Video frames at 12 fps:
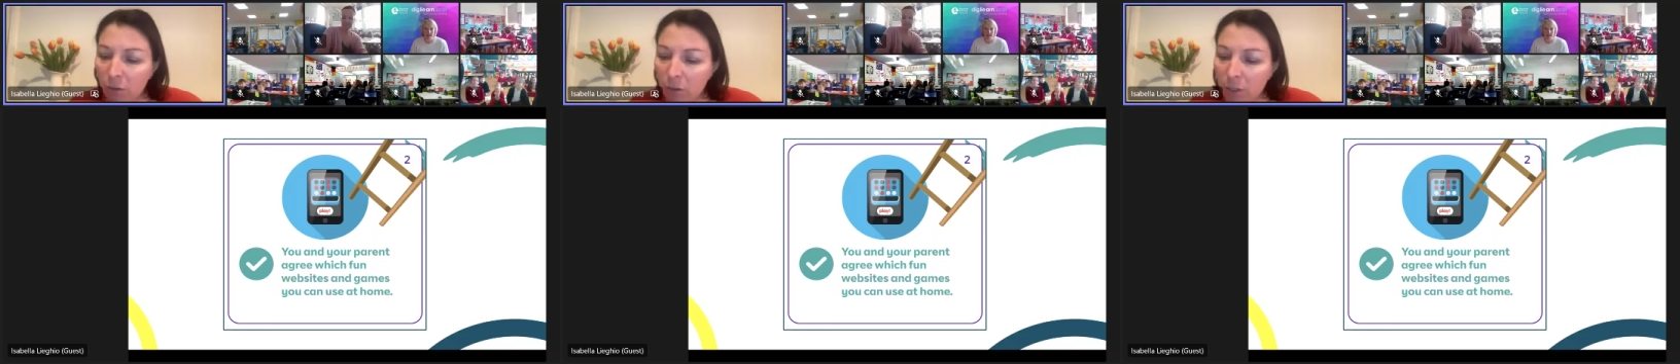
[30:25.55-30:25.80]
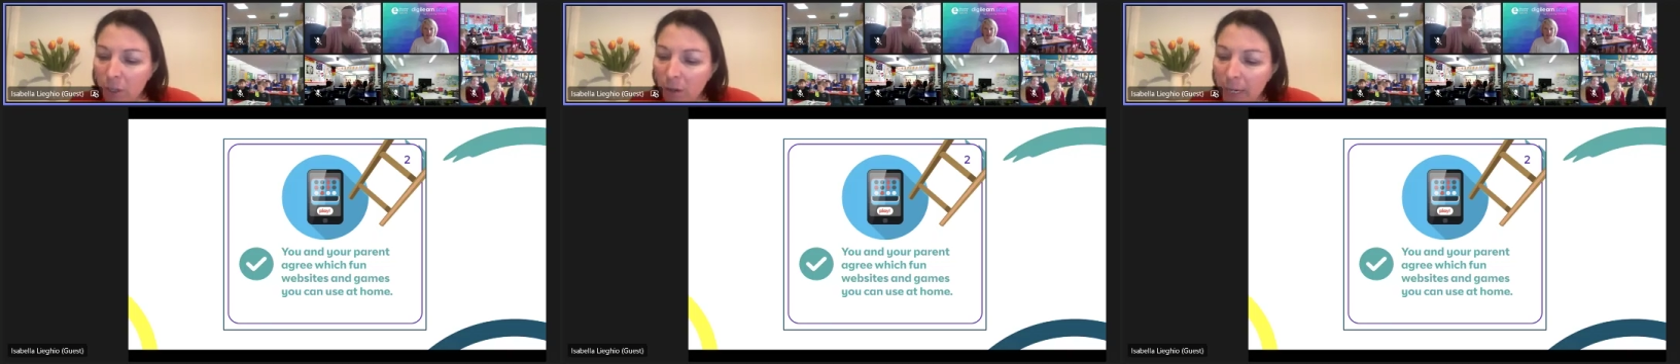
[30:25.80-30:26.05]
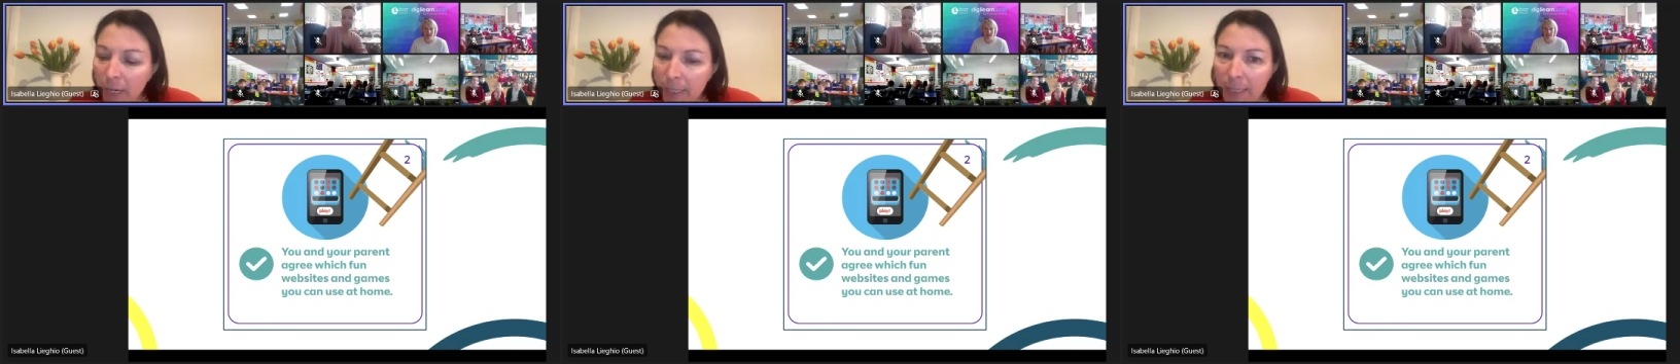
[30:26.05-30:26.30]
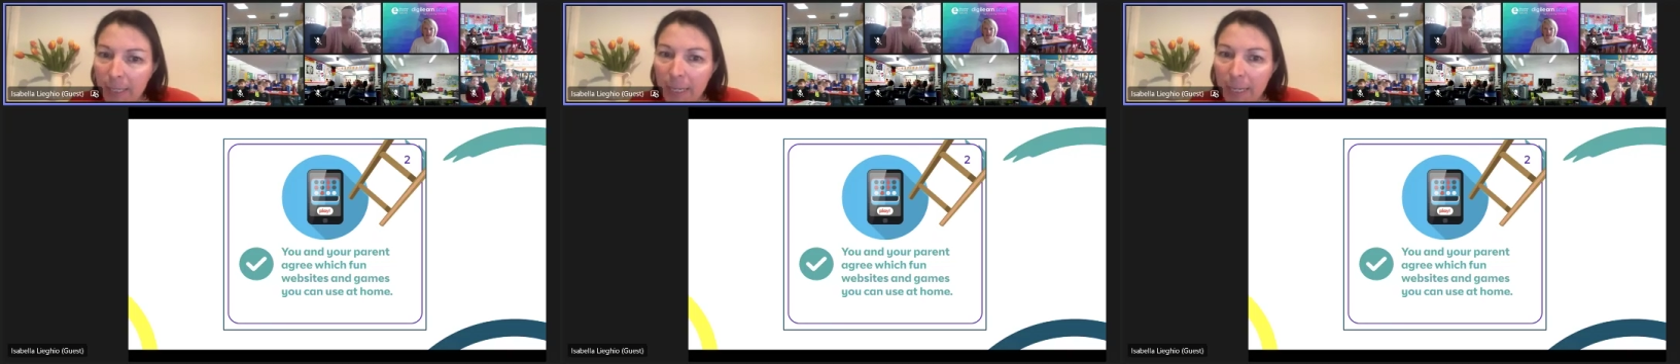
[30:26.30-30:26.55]
So let's
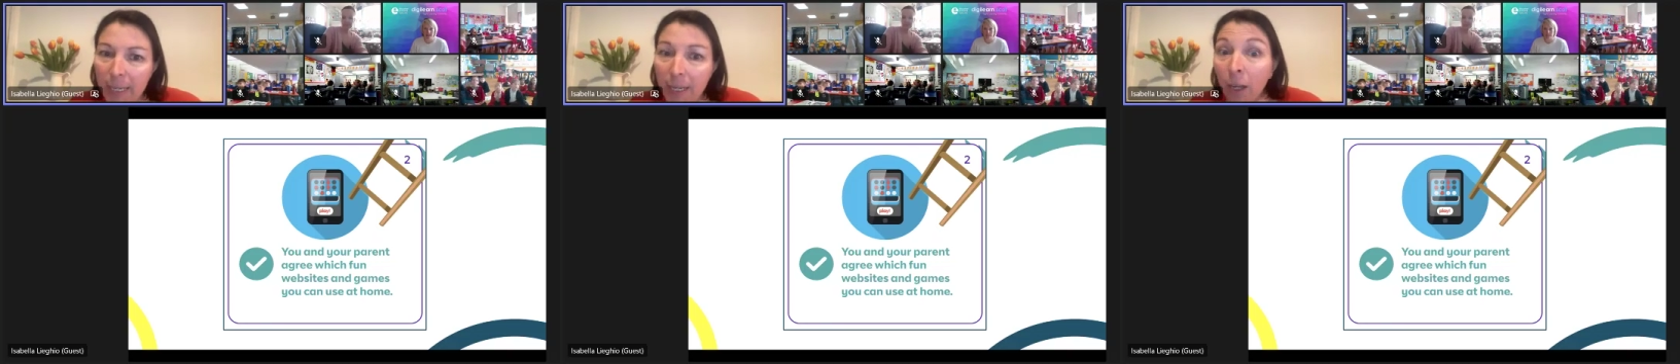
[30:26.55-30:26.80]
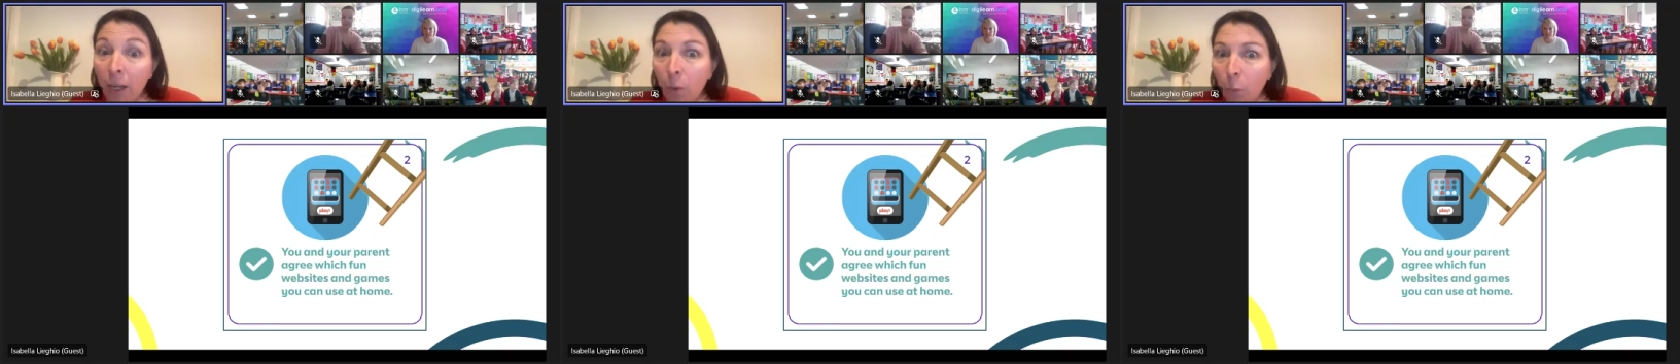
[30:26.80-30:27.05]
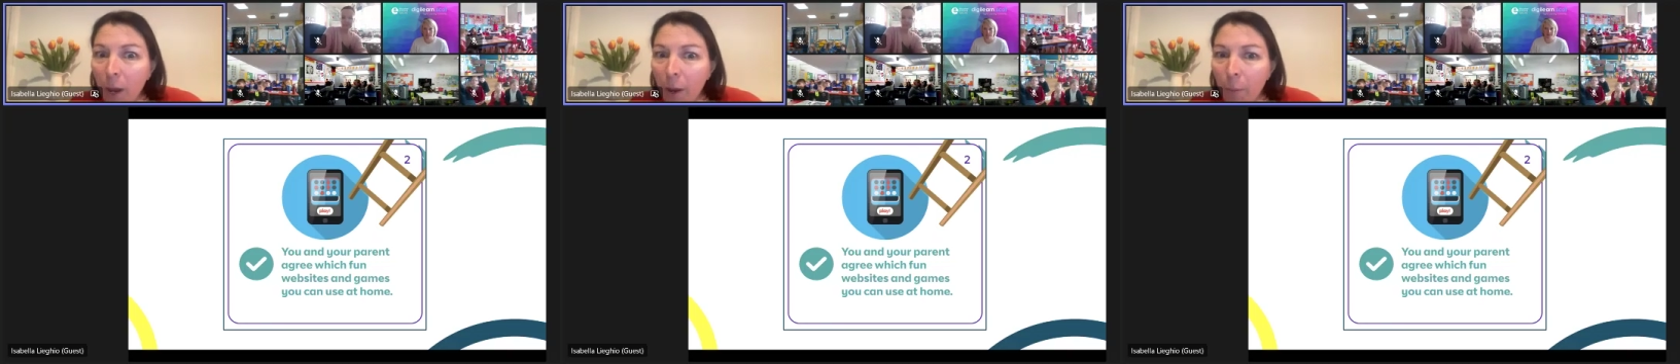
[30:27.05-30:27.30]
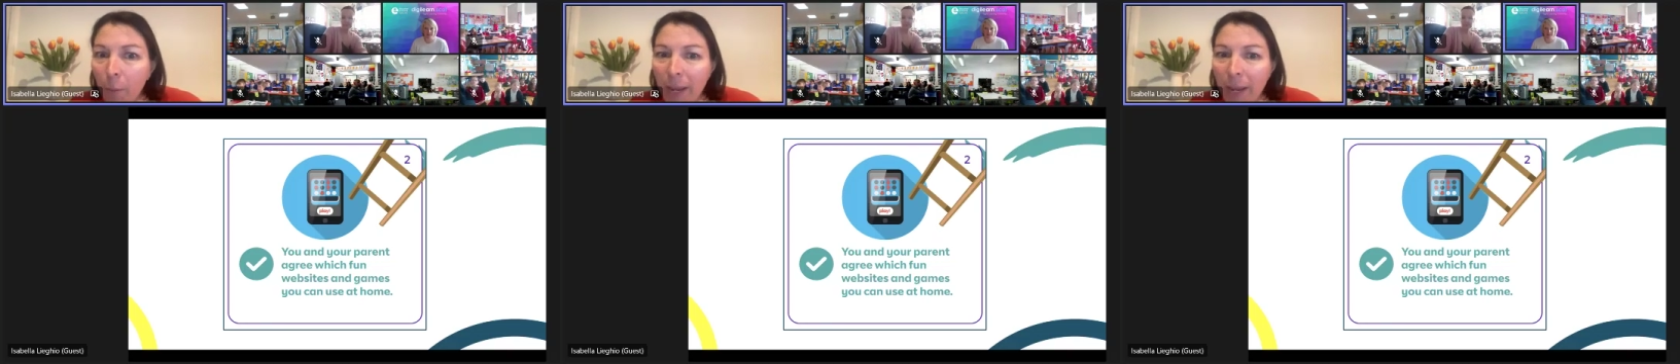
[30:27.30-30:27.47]
see where we